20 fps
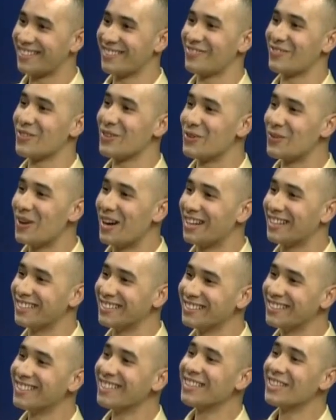for yeah. a
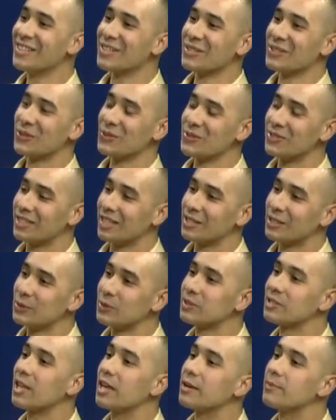while. She was there. She
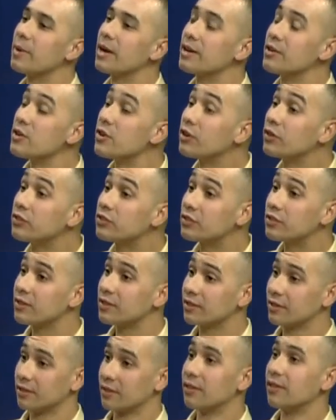was like my nurse.
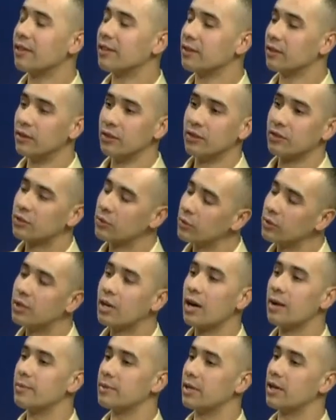Yeah. You know, she would
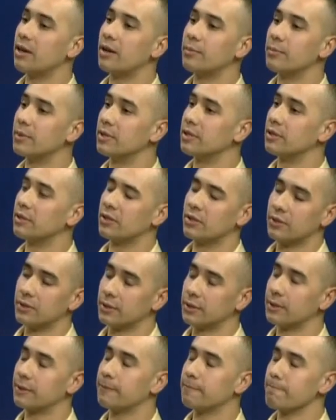come and help me, you know, right.
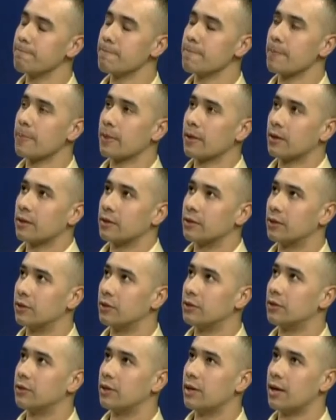and, you
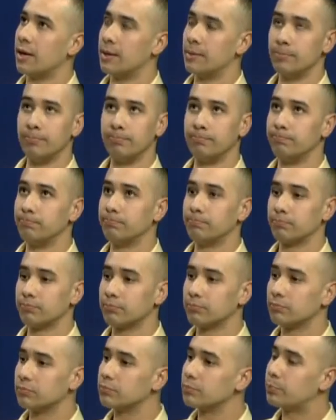know, um, so
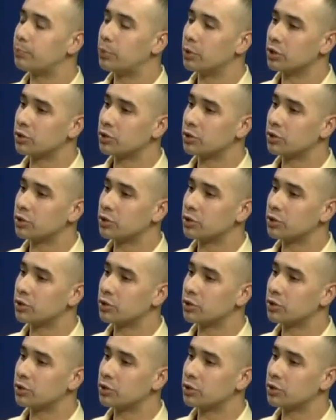you move in push